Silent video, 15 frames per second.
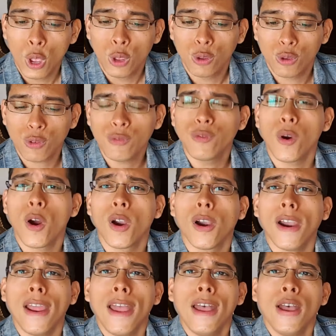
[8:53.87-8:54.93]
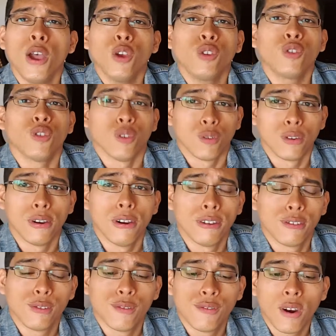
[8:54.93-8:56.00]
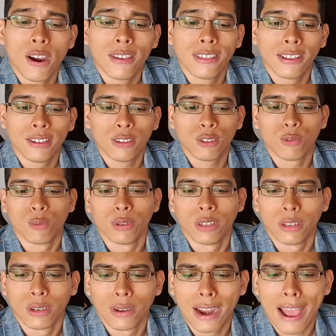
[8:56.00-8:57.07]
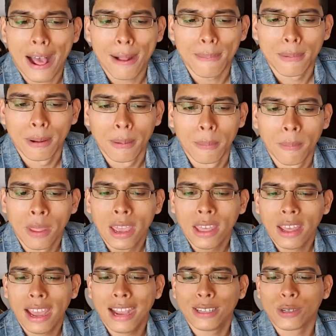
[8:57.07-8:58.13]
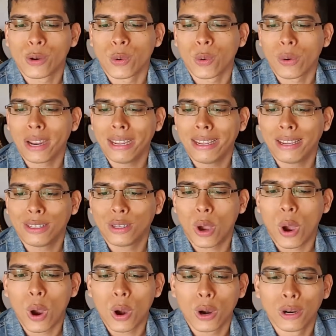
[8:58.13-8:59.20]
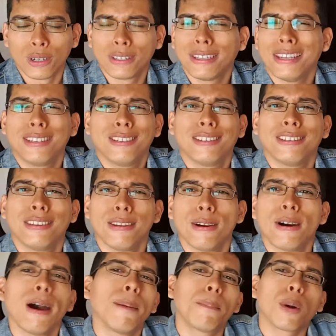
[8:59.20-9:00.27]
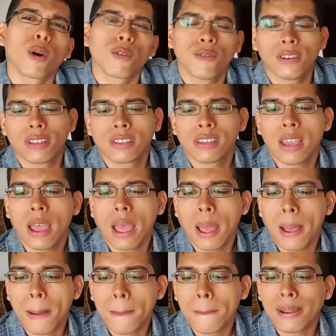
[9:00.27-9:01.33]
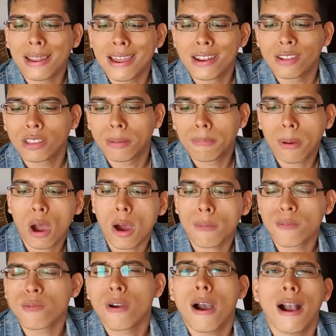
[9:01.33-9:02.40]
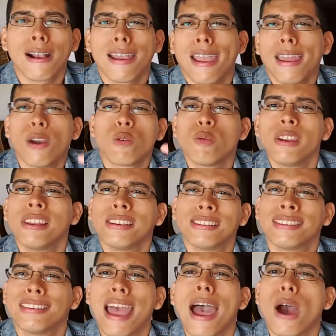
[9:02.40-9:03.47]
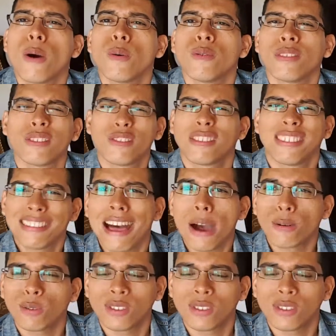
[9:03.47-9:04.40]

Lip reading: So far, so good. So far, I think this is a really good album. It has great guitars. It's just, you know, a perfect blend of the pop rock and arena sound, just loud